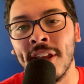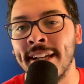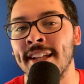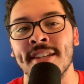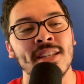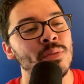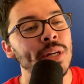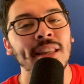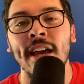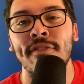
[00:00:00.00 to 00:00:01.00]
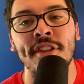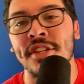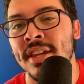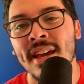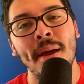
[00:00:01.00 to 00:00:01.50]
like this. We left
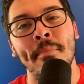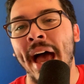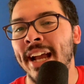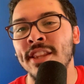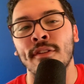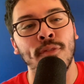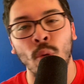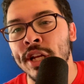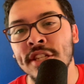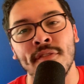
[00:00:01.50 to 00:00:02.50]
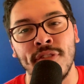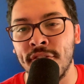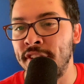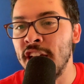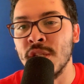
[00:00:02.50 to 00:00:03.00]
this back in the 40s and
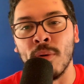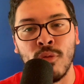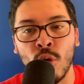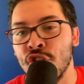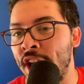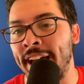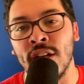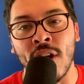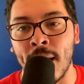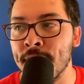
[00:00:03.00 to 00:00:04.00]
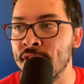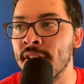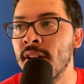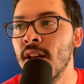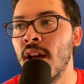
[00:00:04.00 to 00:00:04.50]
50s before Jackie
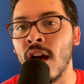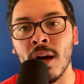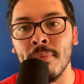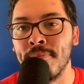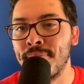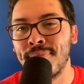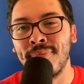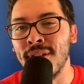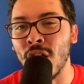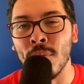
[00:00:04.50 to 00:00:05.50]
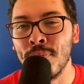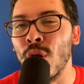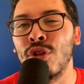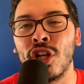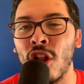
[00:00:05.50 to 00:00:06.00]
Robinson,
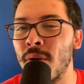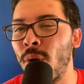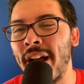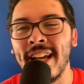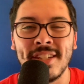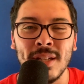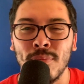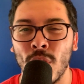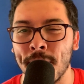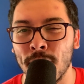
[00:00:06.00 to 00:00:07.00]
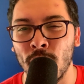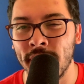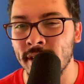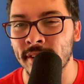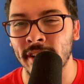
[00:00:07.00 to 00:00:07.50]
broke the color. Well, I guess he broke
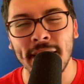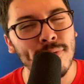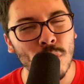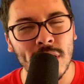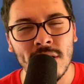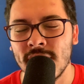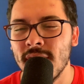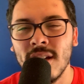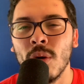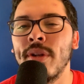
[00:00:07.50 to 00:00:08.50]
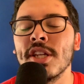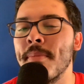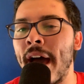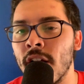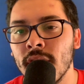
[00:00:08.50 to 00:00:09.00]
it in the late 40s? Well, it doesn't
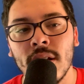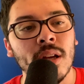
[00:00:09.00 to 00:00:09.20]
matter.